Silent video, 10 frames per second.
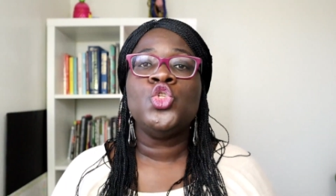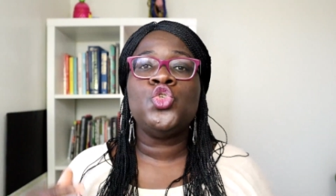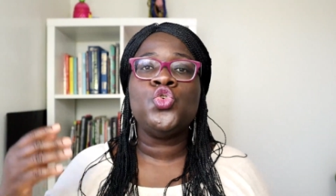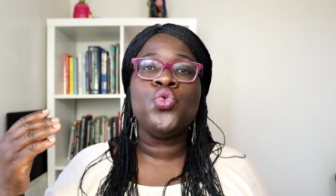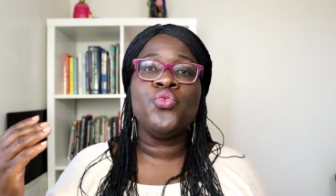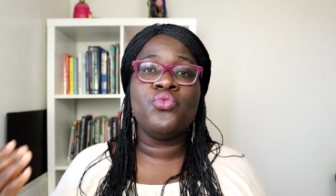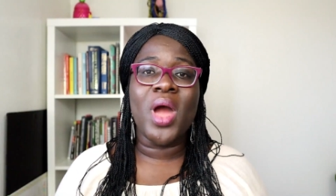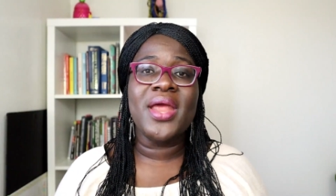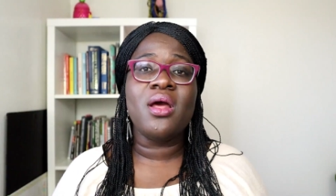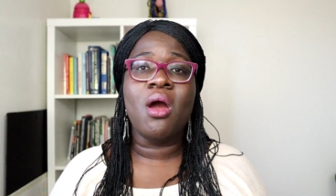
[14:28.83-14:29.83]
to
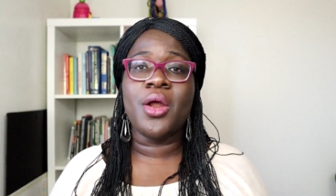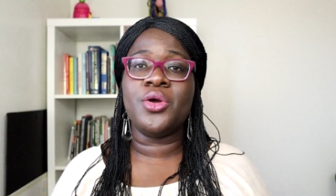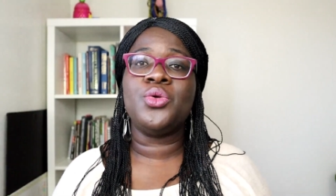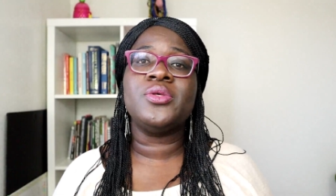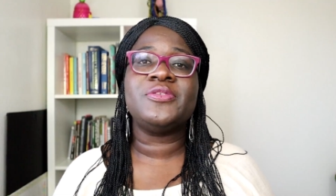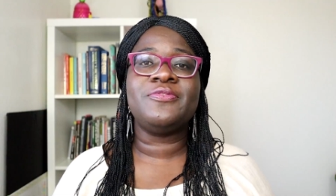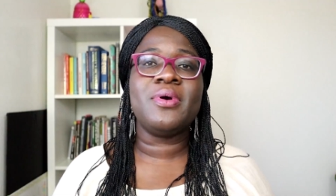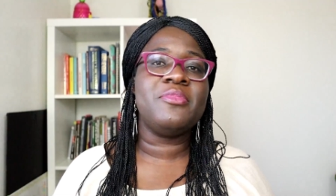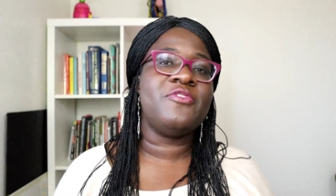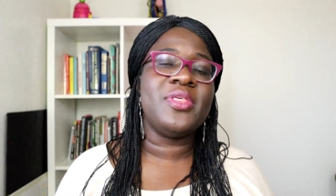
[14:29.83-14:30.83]
write articles
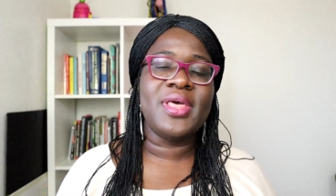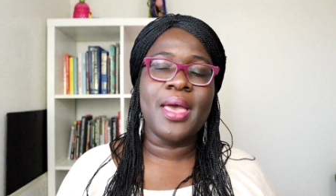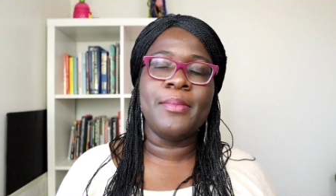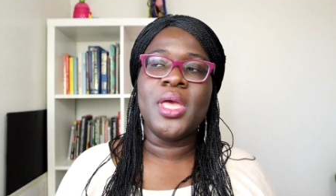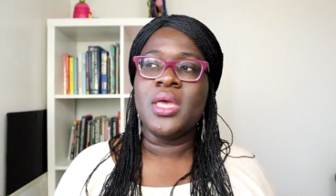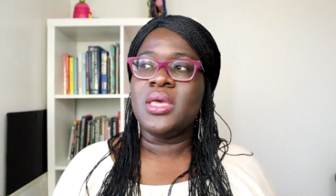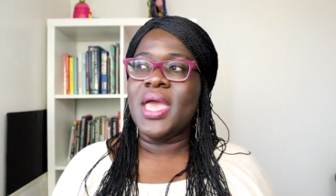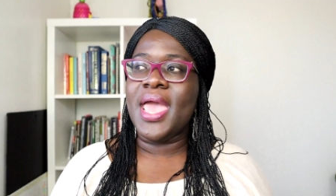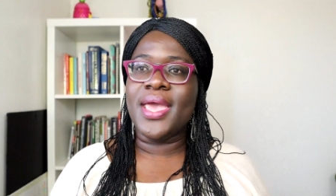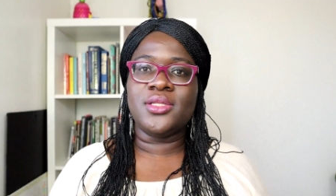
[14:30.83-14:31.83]
for, for them.
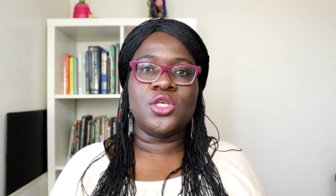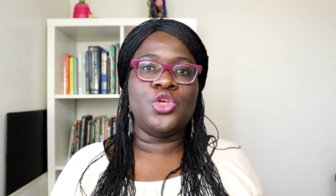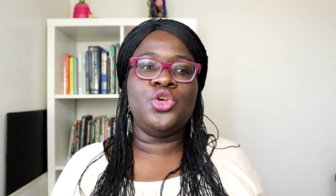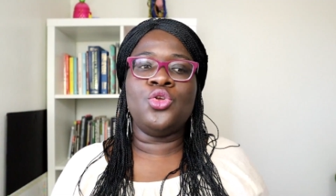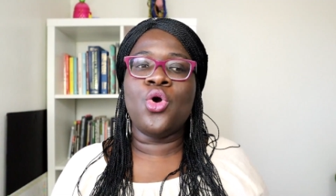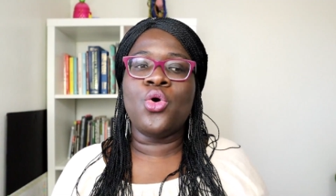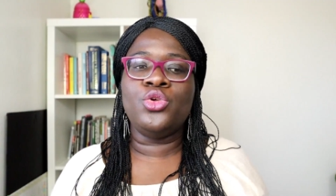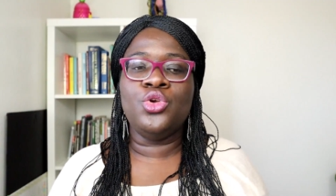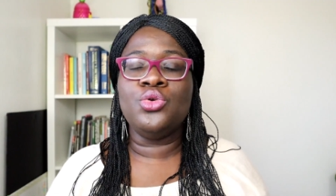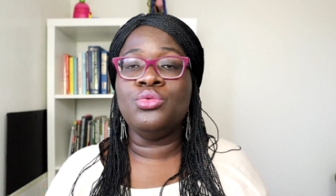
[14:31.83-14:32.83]
And you know,
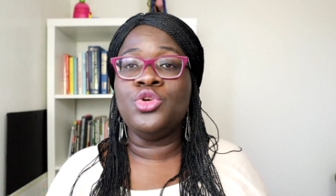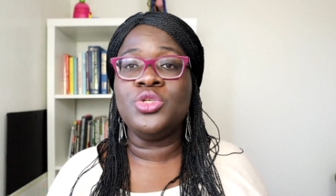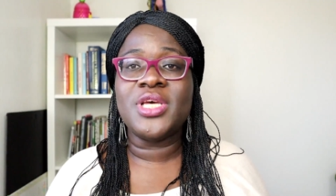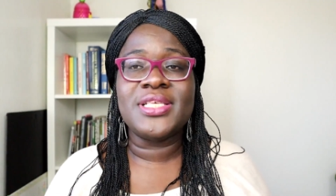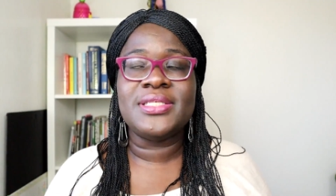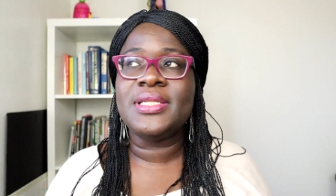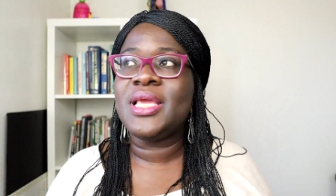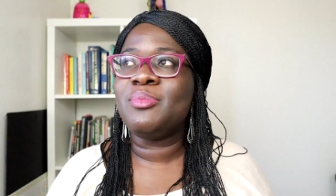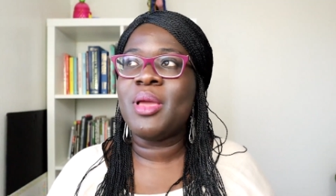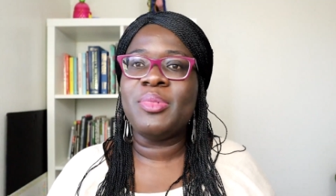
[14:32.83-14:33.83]
you you just
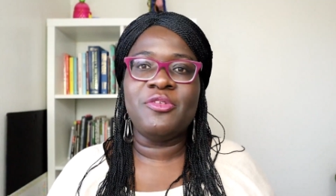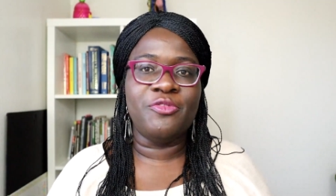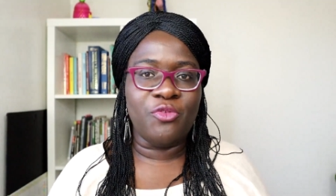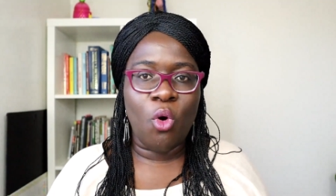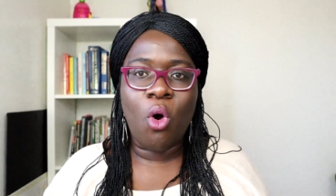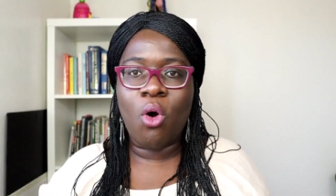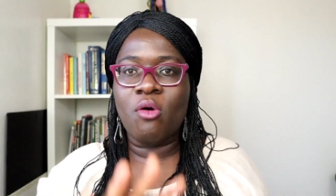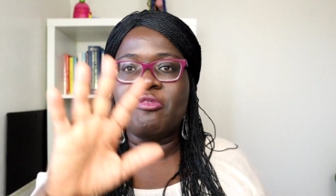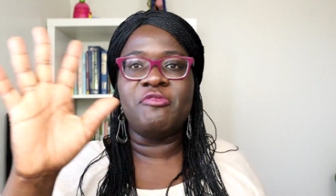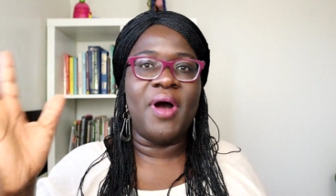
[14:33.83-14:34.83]
need maybe four
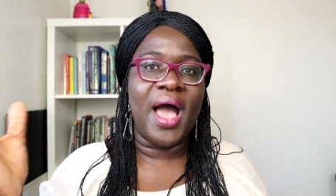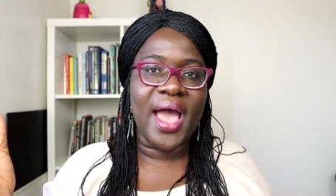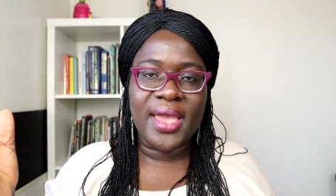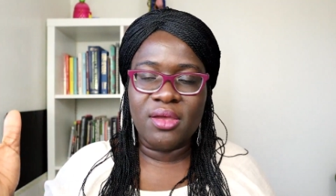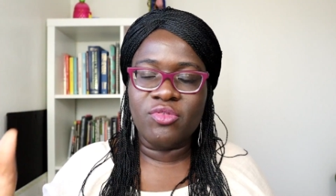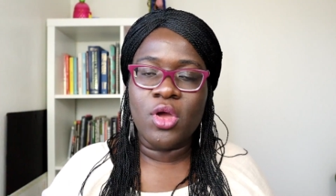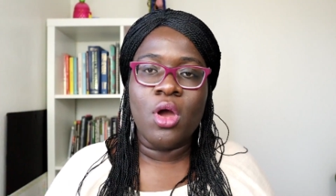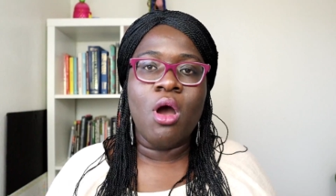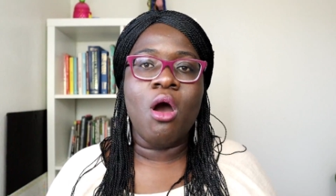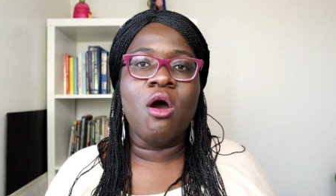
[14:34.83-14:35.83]
or five
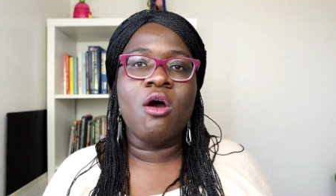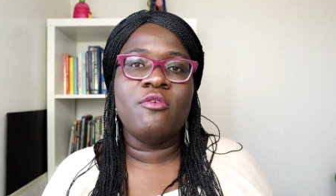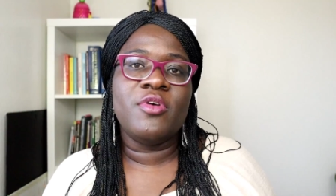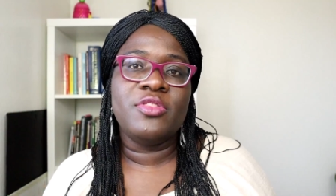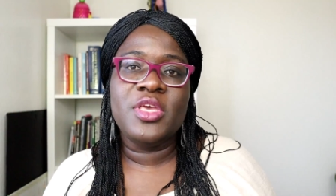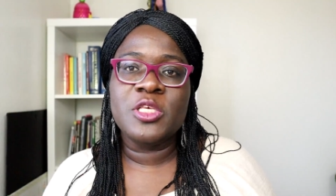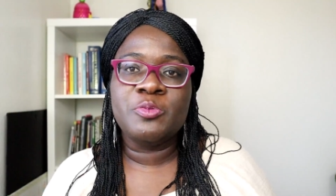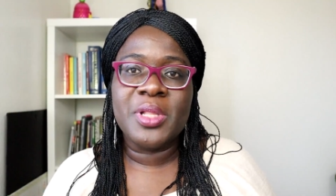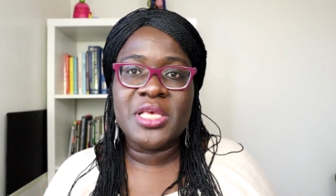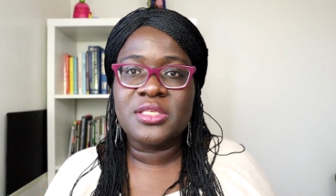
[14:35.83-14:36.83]
of these
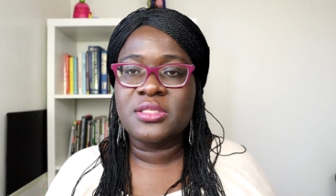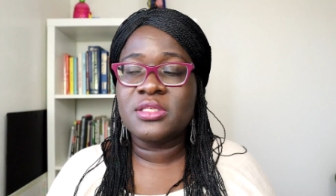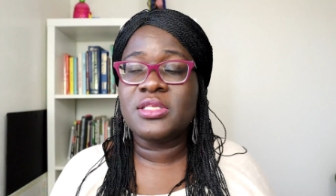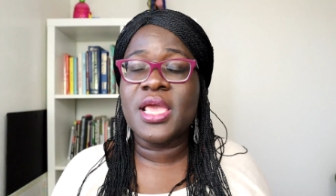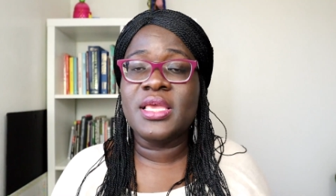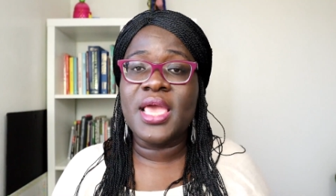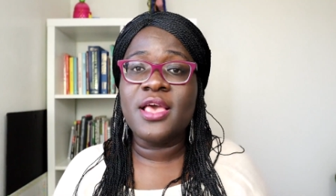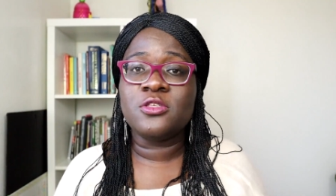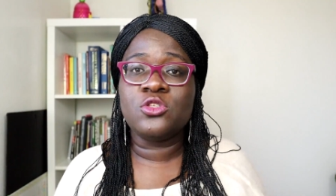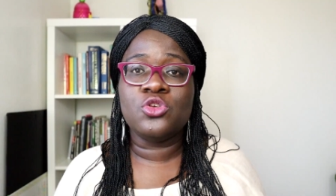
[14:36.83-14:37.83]
places to say
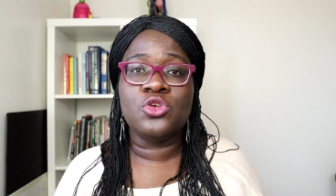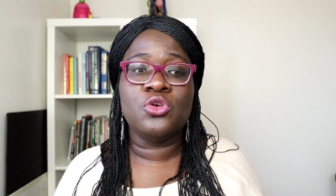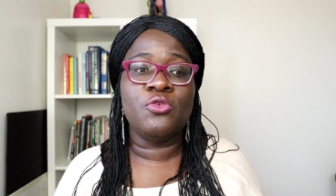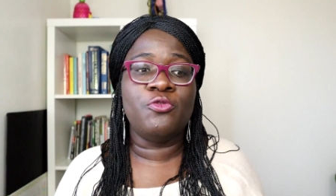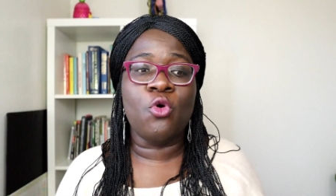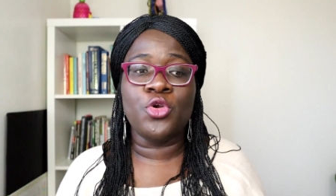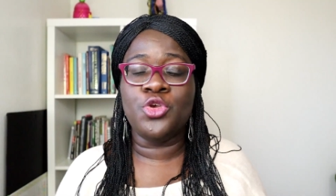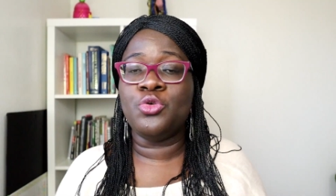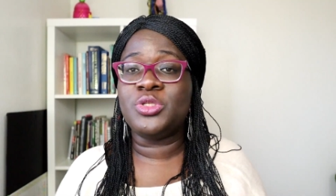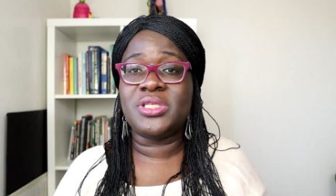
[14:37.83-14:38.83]
yes to you for
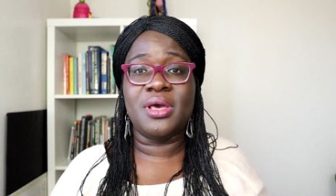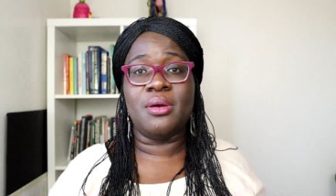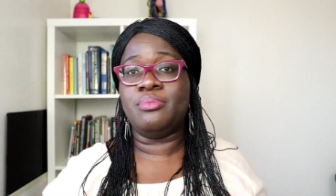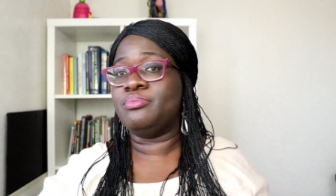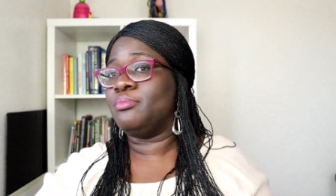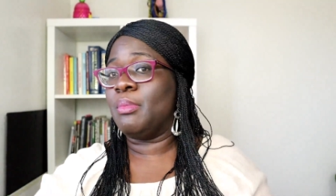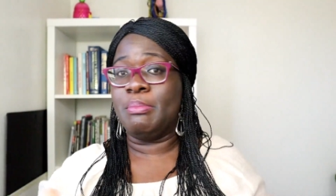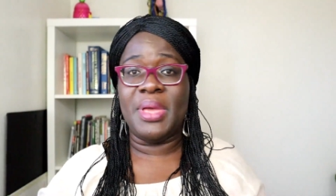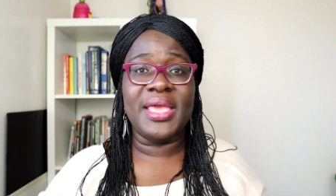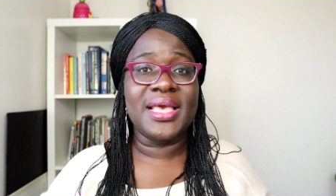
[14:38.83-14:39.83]
you to
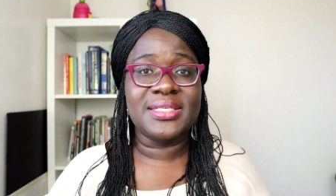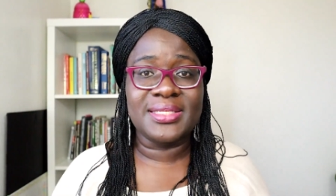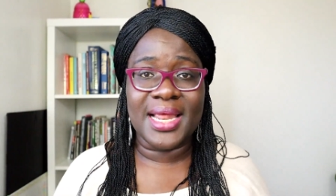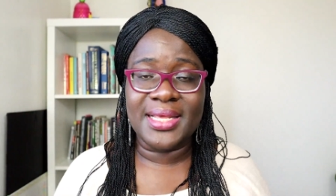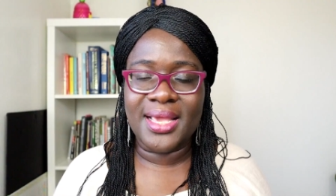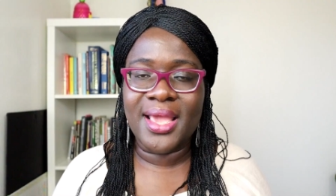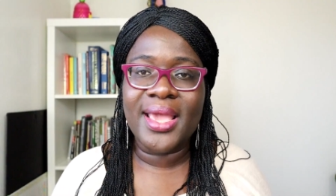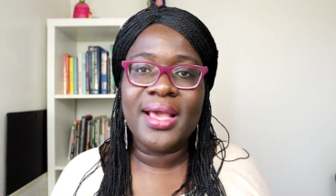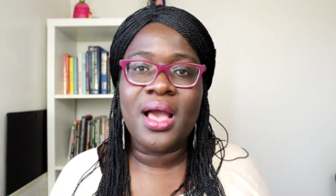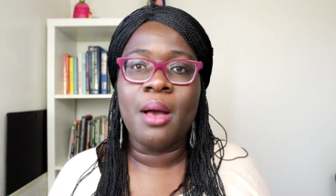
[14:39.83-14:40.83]
make a steady
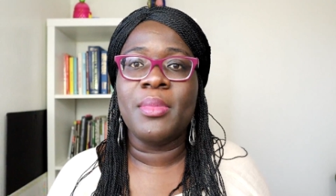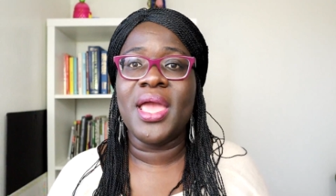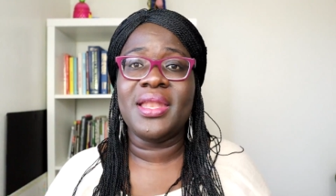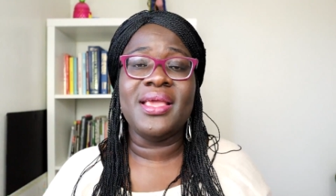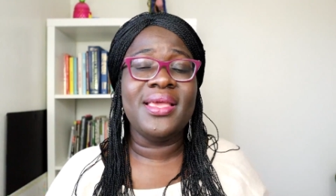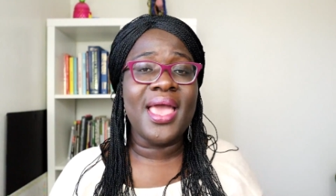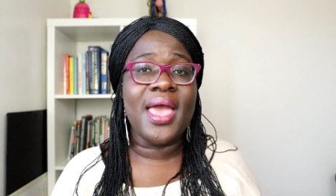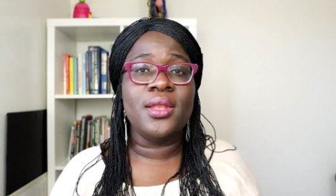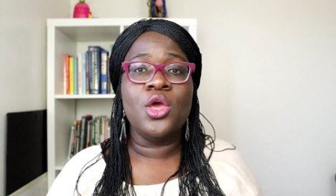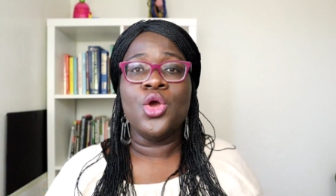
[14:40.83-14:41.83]
income. And
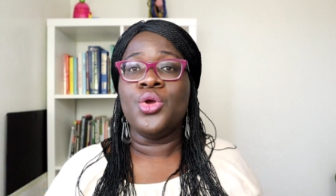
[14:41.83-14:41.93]
again,